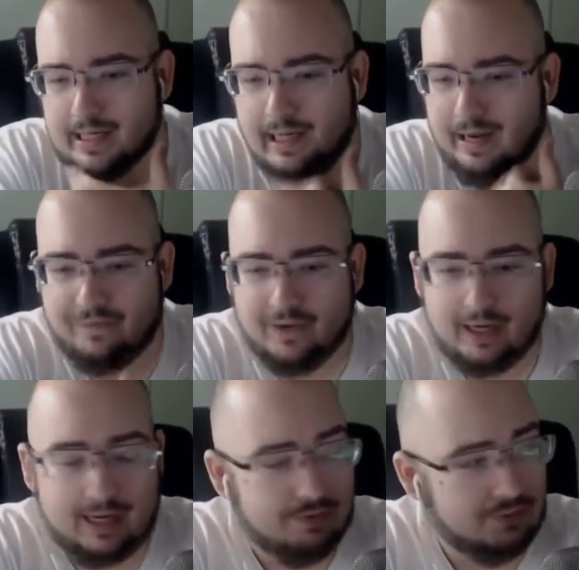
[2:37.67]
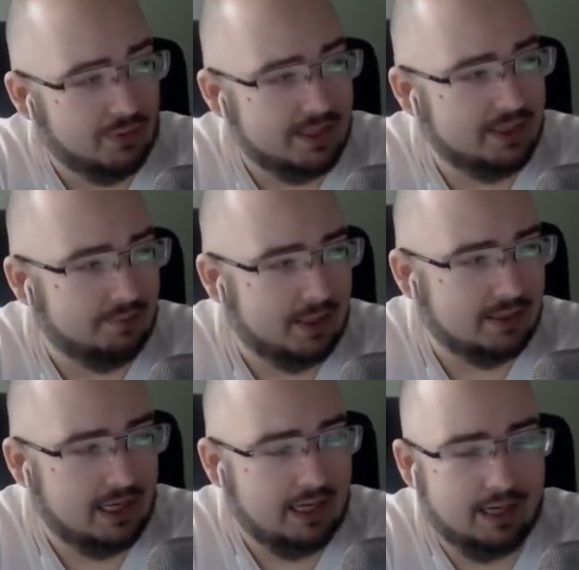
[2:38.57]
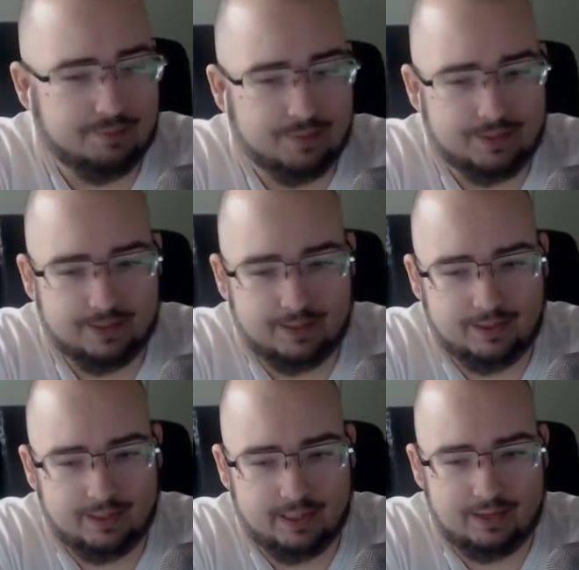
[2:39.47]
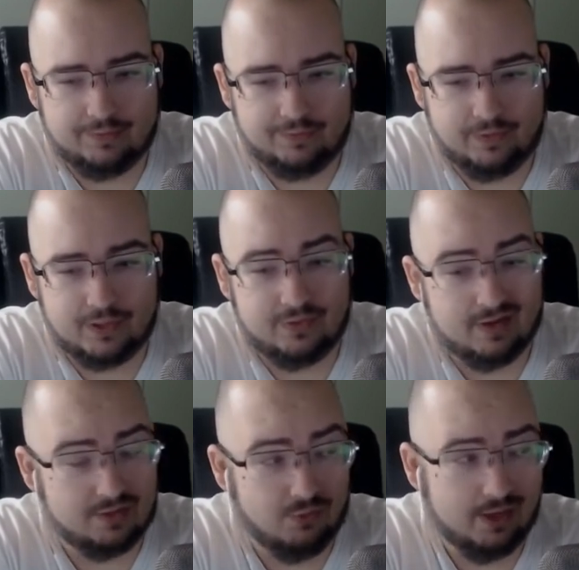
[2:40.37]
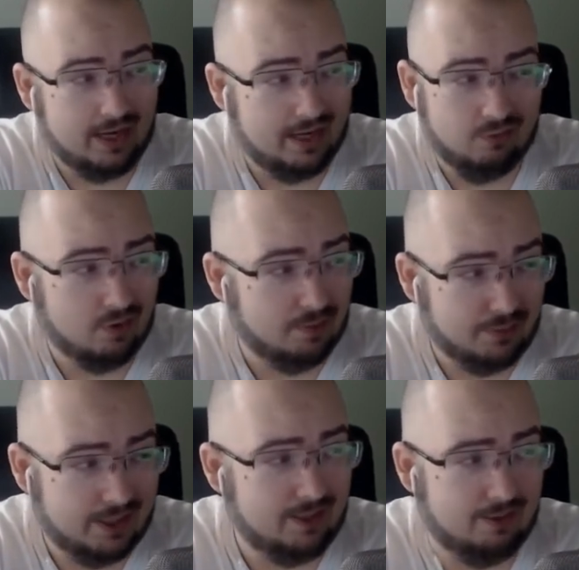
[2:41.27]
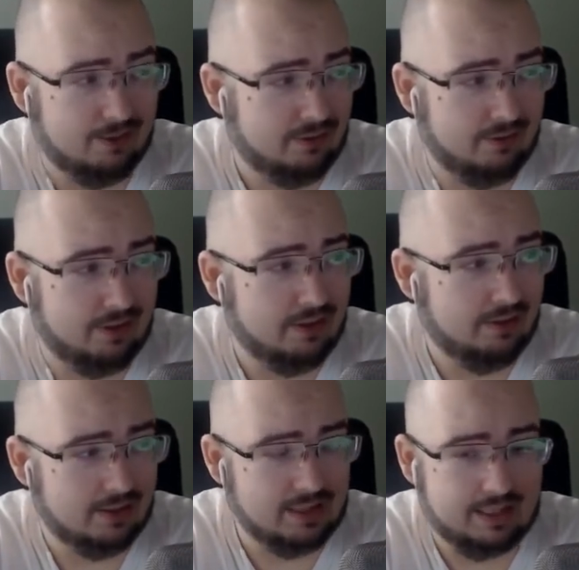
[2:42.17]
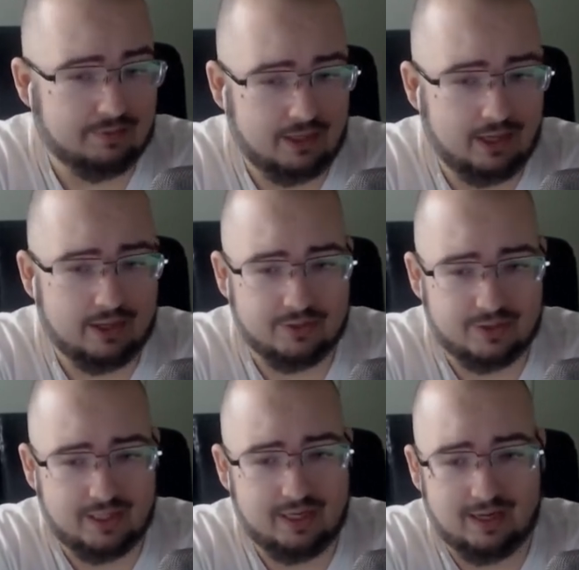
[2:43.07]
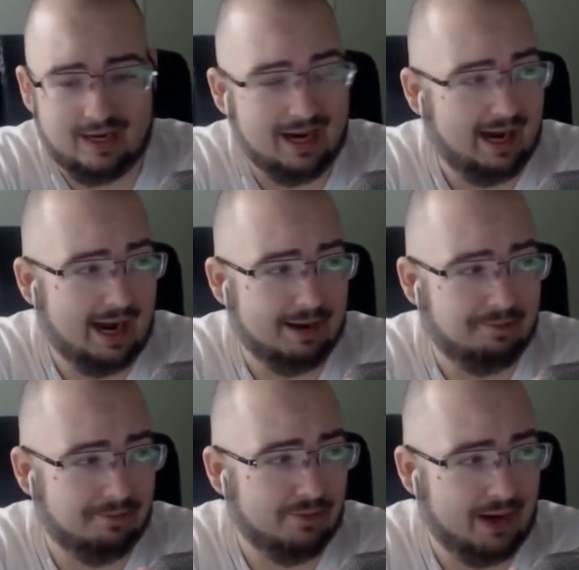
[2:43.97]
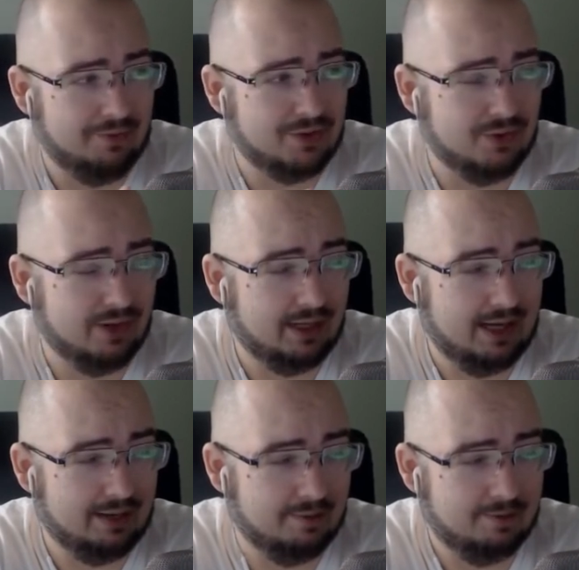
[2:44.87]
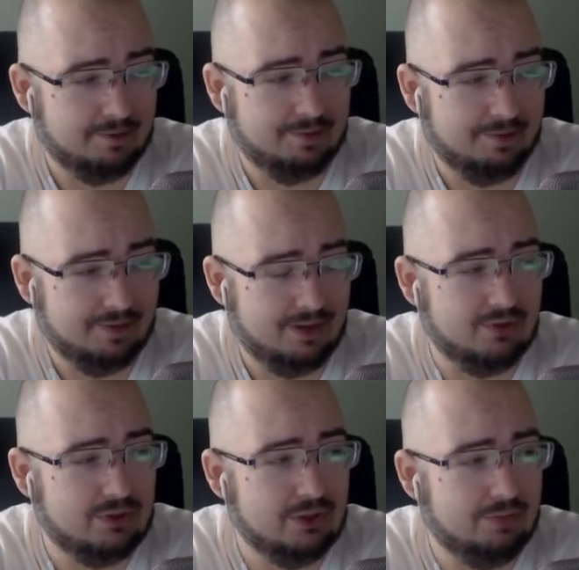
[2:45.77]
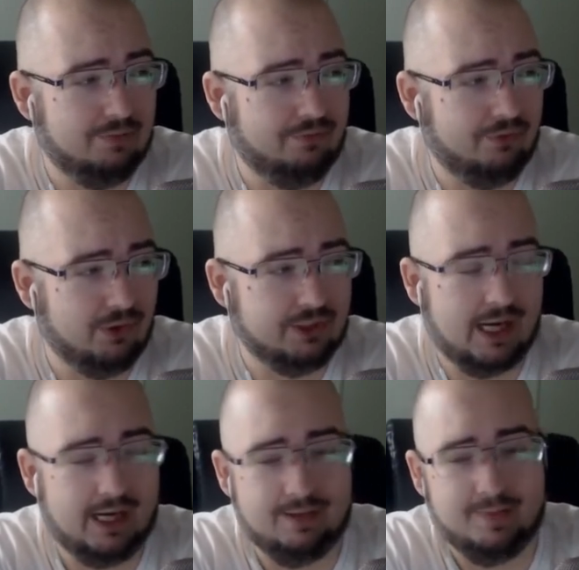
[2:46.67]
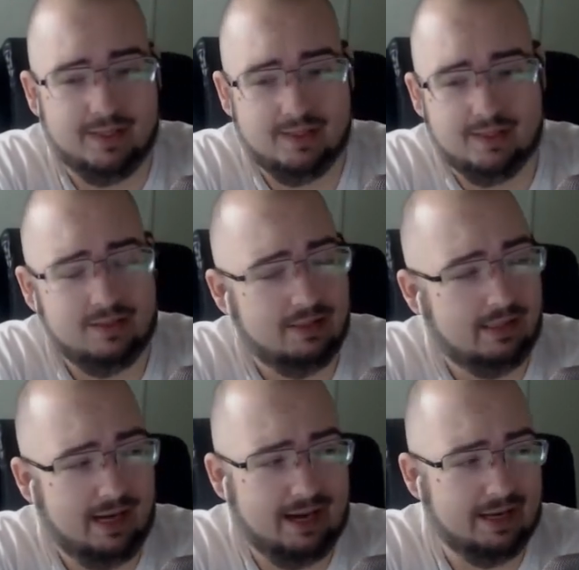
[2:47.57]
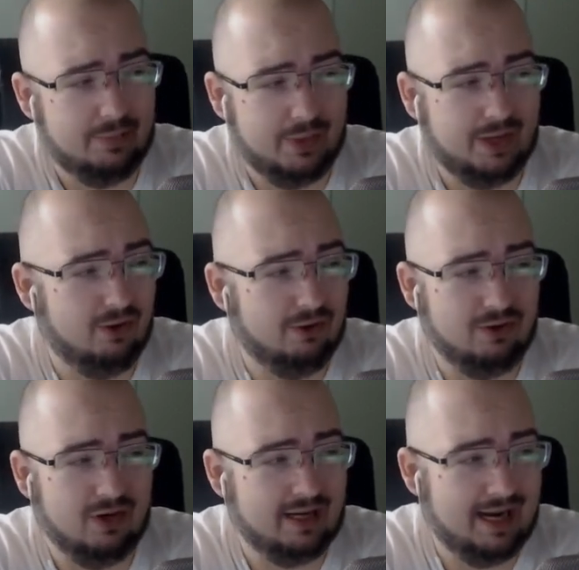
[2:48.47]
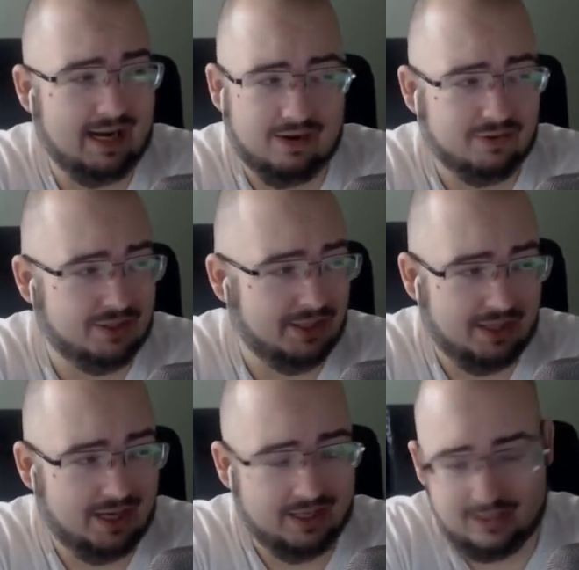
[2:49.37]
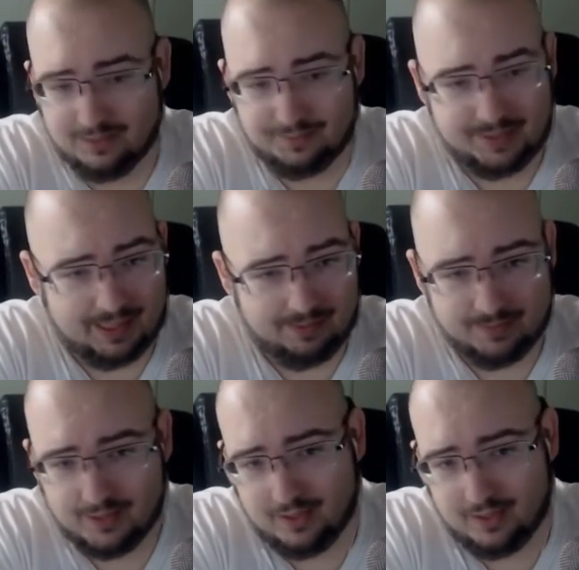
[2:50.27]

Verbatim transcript: I felt like I was wasting my time and I was frustrated because one, I didn't want to play Call of Duty because like you gotta understand, like I when I was doing like YouTube full time, I had to play Call of Duty like eight hours a day sometimes.